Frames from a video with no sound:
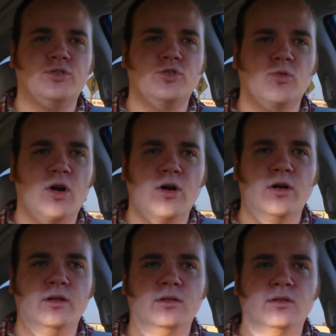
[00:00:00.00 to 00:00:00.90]

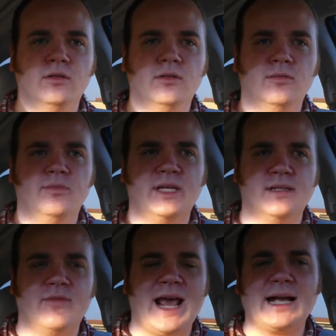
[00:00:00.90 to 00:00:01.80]
Gerard,
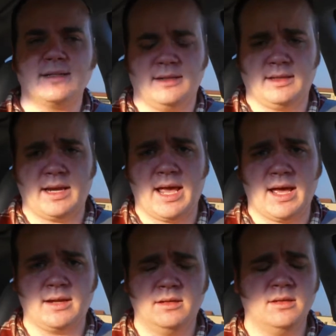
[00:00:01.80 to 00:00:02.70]
because of an accident that he
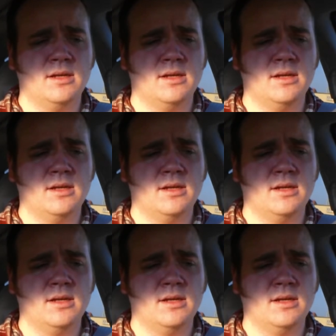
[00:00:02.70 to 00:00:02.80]
had,